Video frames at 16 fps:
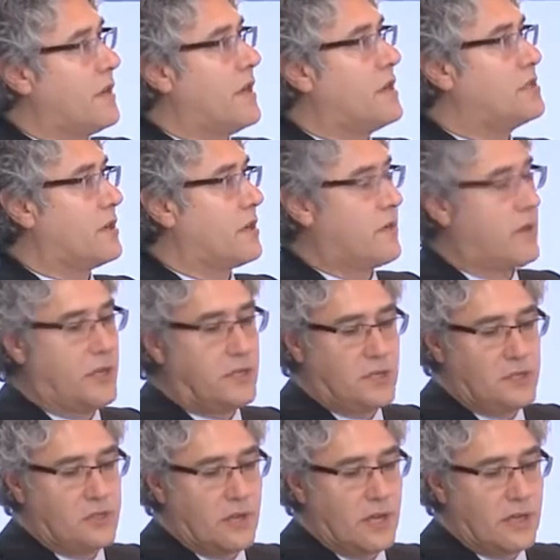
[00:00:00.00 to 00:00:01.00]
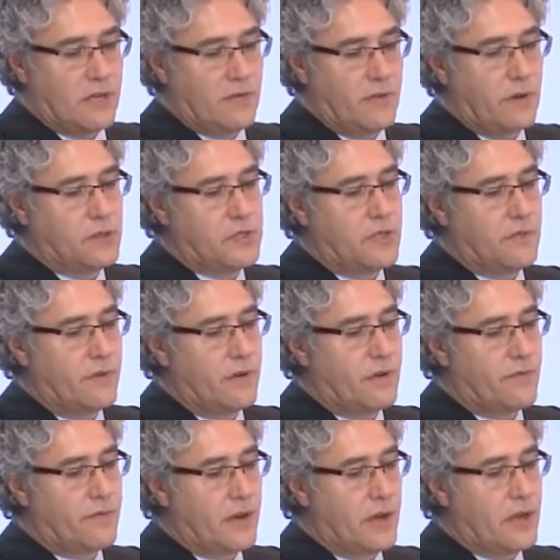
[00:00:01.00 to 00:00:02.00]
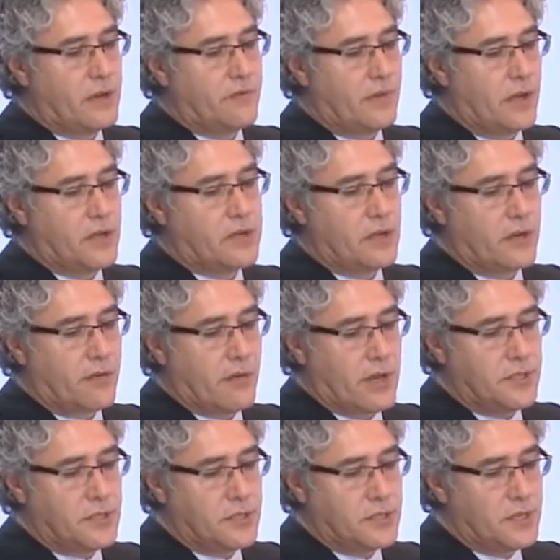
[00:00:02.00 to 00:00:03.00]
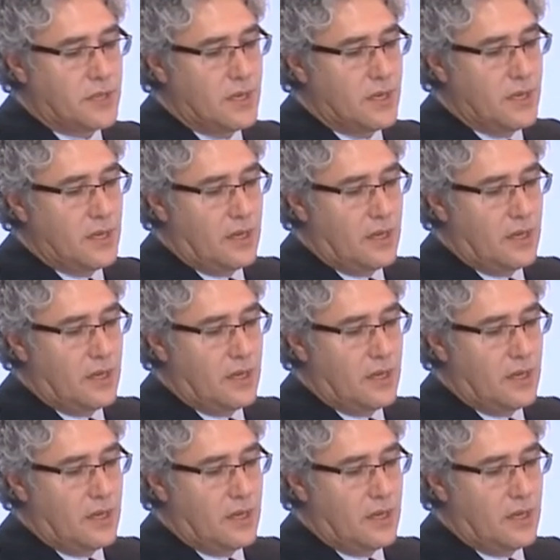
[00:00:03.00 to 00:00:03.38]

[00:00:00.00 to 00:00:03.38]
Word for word: financial crisis, you had a very severe financial crisis.